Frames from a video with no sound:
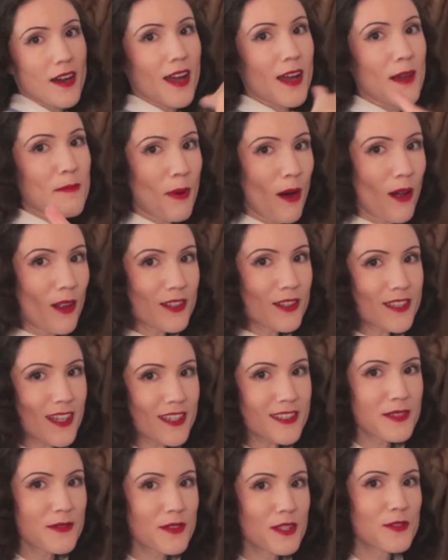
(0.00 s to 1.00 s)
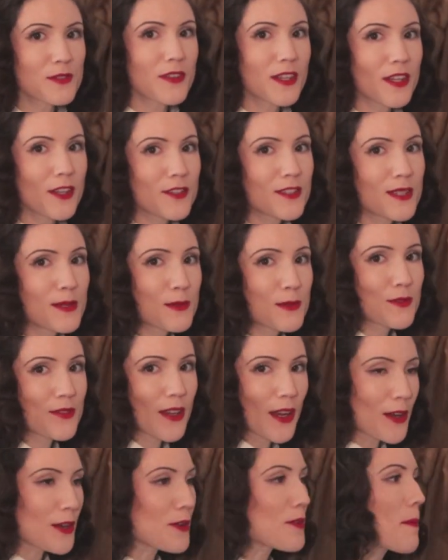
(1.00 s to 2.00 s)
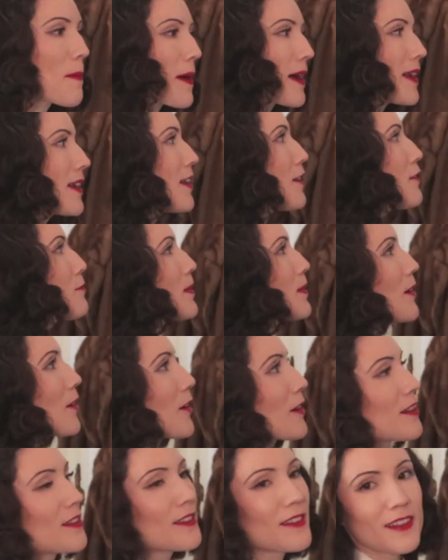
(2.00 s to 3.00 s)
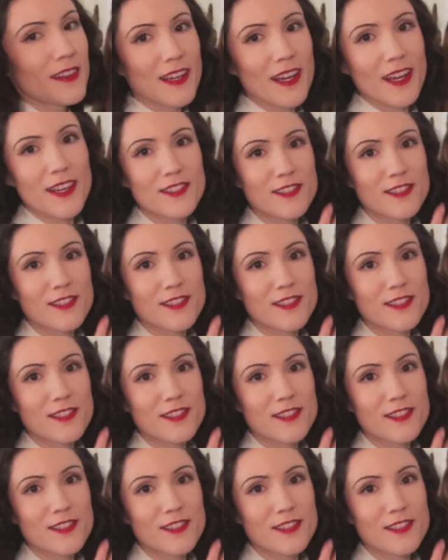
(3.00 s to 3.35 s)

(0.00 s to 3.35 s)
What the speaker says: I apologize if this video seems very repetitive, but honestly,